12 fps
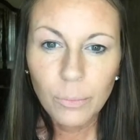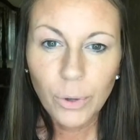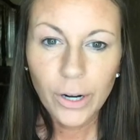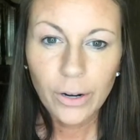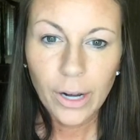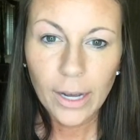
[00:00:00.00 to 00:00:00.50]

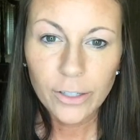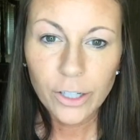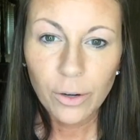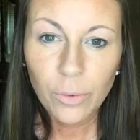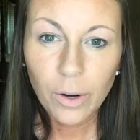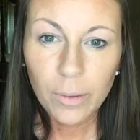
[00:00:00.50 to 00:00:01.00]
Brown
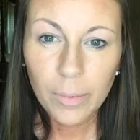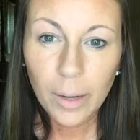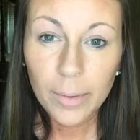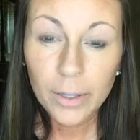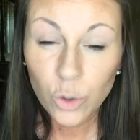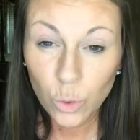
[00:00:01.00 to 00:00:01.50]
eyeshadow work,
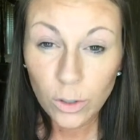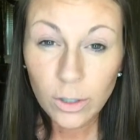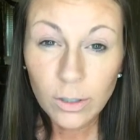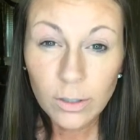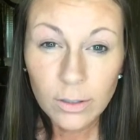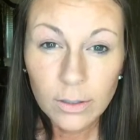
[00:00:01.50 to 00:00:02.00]
maybe?
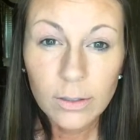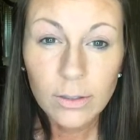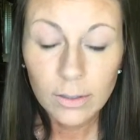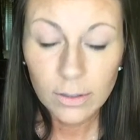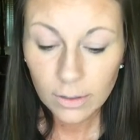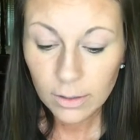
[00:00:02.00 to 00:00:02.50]
Sure.
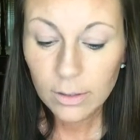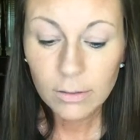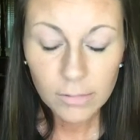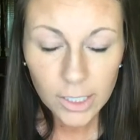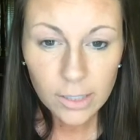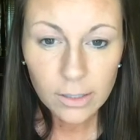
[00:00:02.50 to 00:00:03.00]

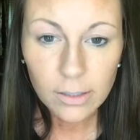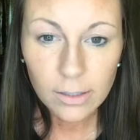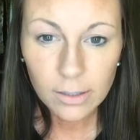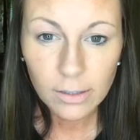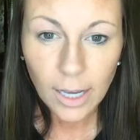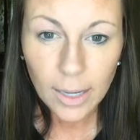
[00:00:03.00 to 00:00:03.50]

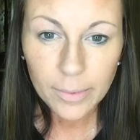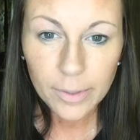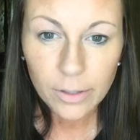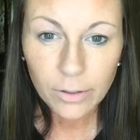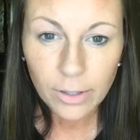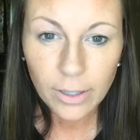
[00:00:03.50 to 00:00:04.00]
Yes,
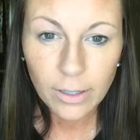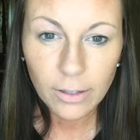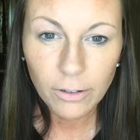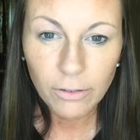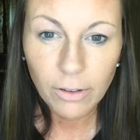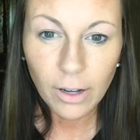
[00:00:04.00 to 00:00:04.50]
absolutely.
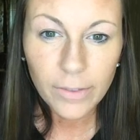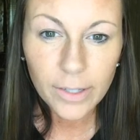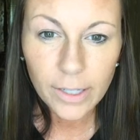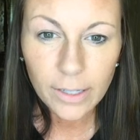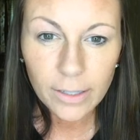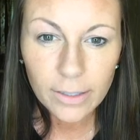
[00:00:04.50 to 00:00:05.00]
You love the
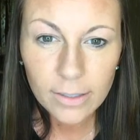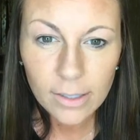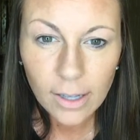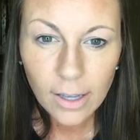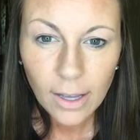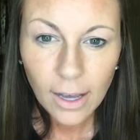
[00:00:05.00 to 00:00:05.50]
dentist.
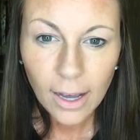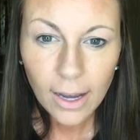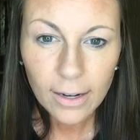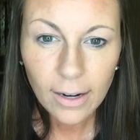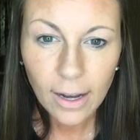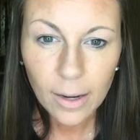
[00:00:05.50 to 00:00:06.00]
I
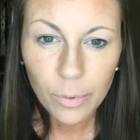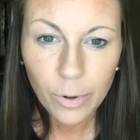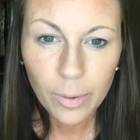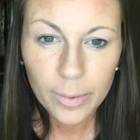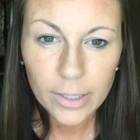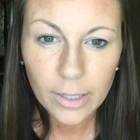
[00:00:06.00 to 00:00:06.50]
had an eye
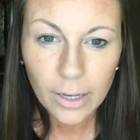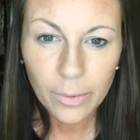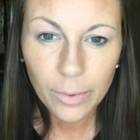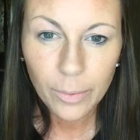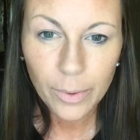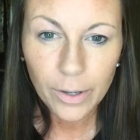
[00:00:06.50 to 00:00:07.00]
appointment today. It
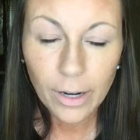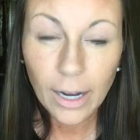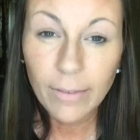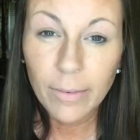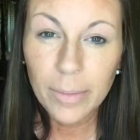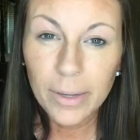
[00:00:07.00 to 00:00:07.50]
went well. I
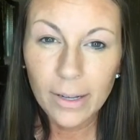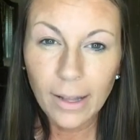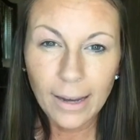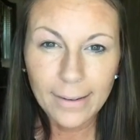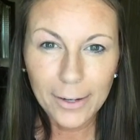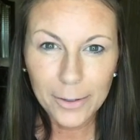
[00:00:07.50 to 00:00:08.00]
haven't been to the
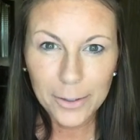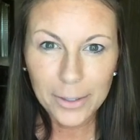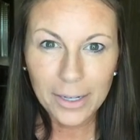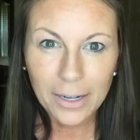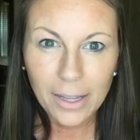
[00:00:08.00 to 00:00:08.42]
eye doctor